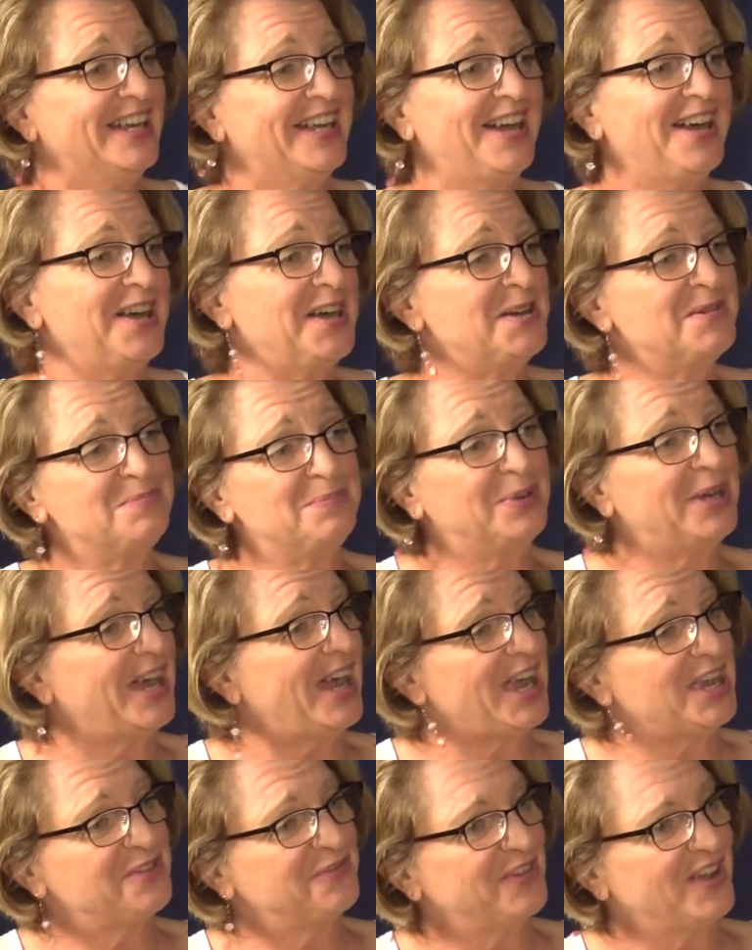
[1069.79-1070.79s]
But
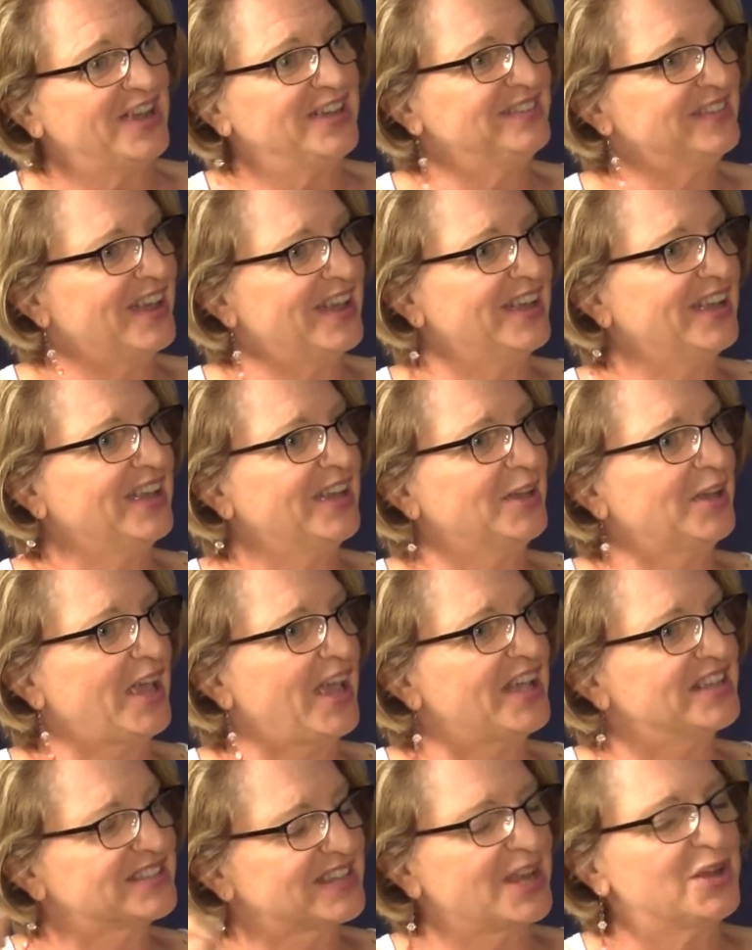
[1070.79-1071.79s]
I find that
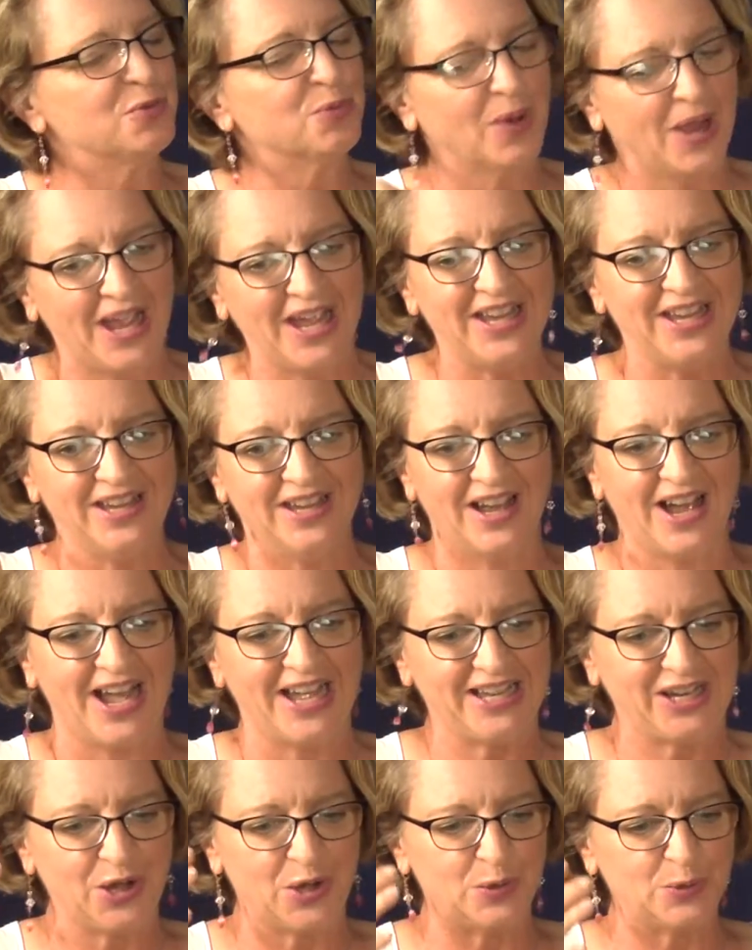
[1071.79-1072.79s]
as I write,
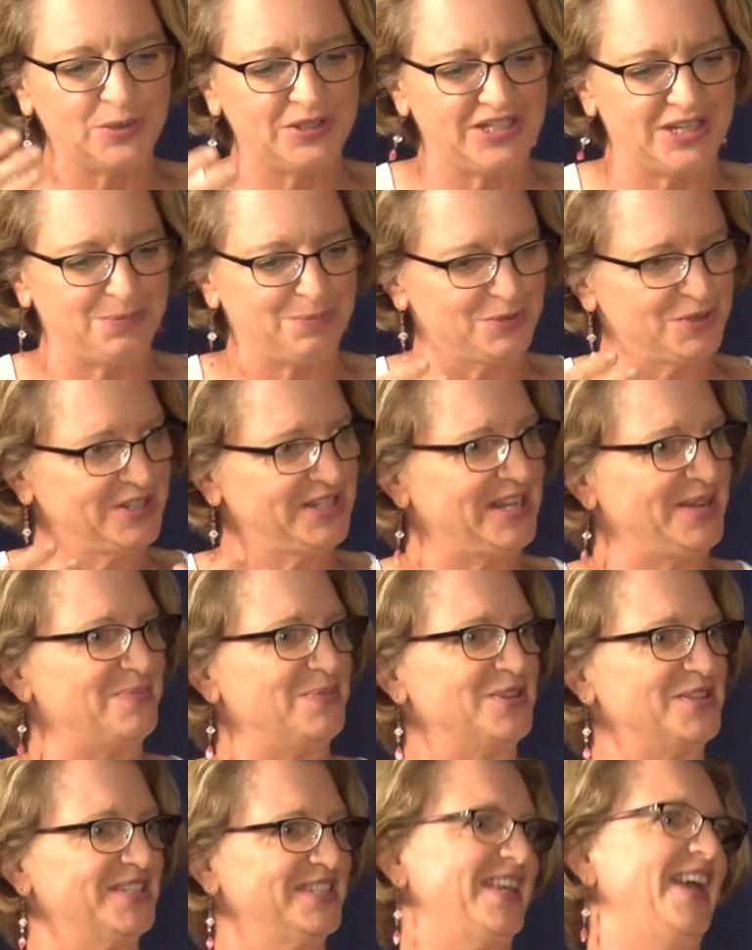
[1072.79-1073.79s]
I go deeper and
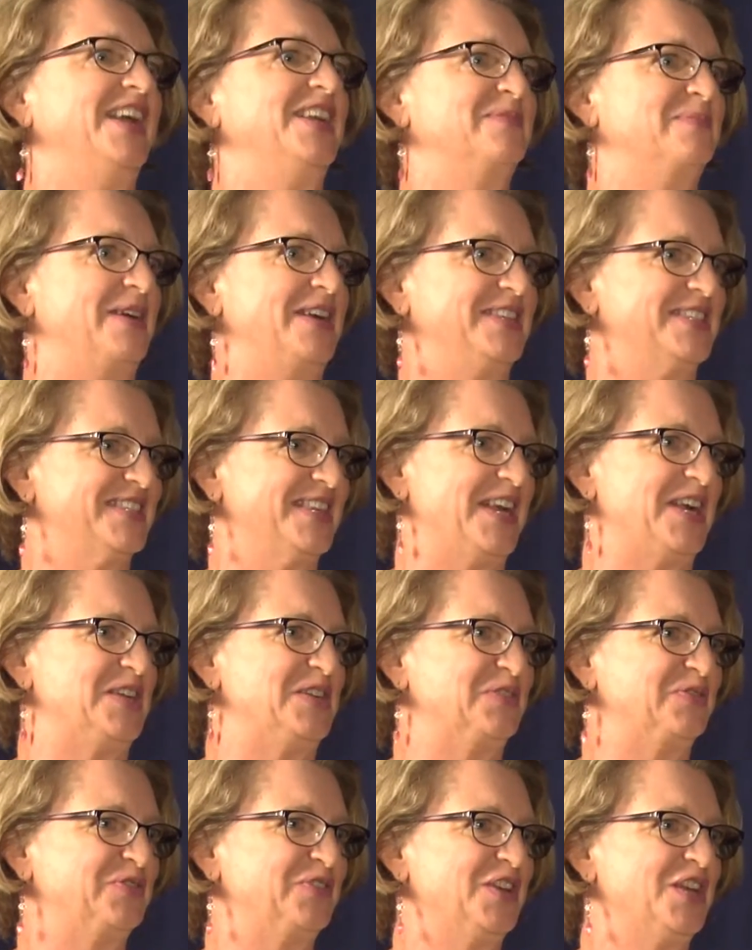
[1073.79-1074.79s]
deeper inside of
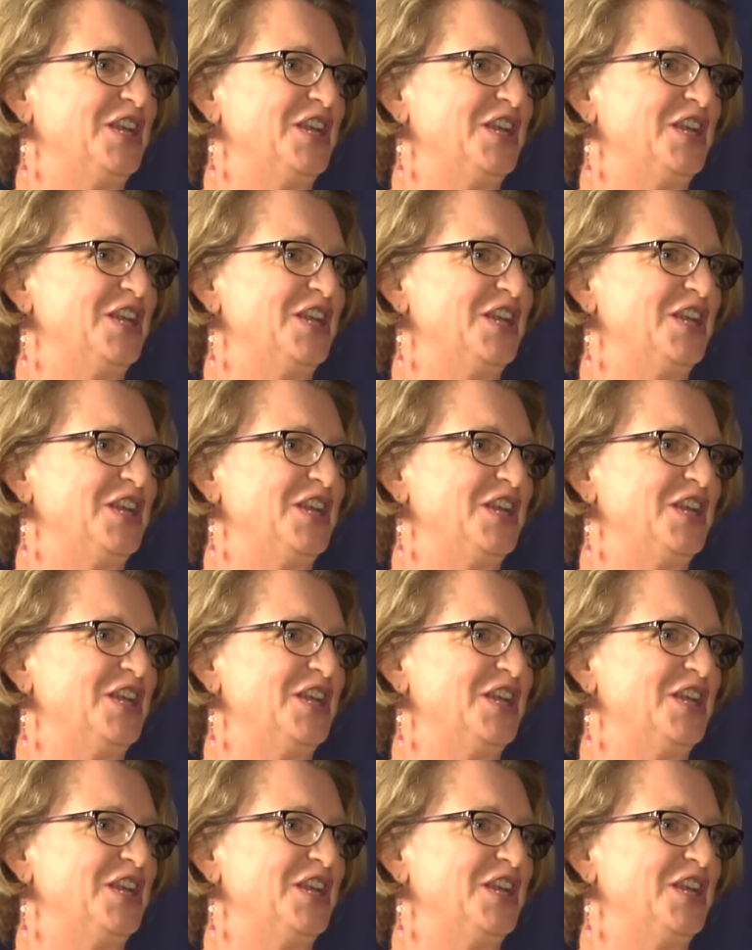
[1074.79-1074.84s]
myself.